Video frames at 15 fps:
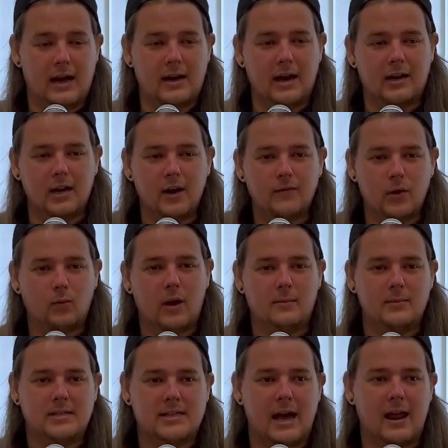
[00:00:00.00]
And I love it
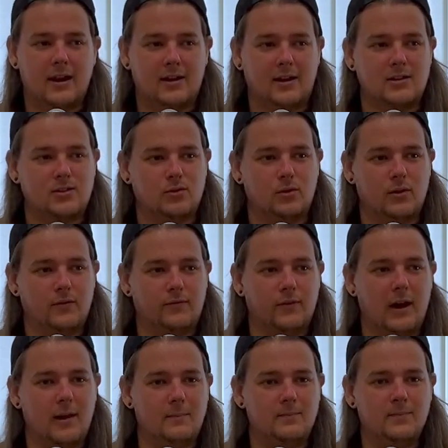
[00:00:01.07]
when Metallica sort
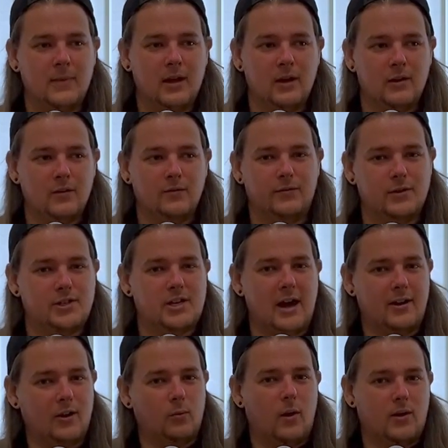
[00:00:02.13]
of
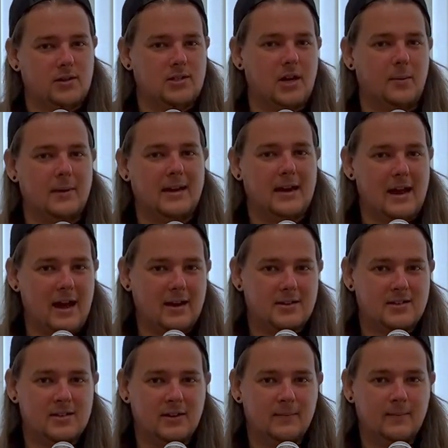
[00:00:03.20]
foreshadow what's coming
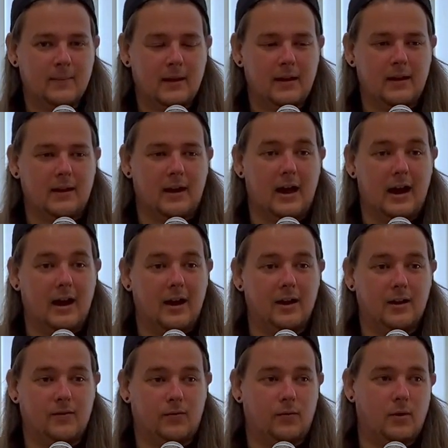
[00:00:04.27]
next.
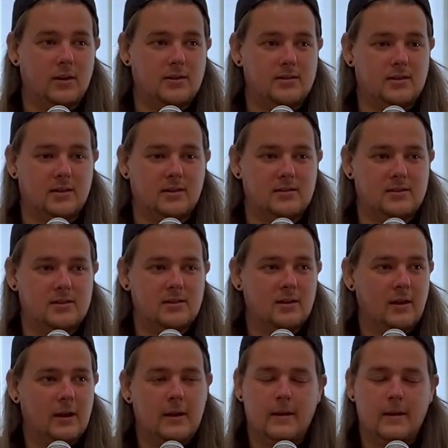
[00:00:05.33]
Like, for instance,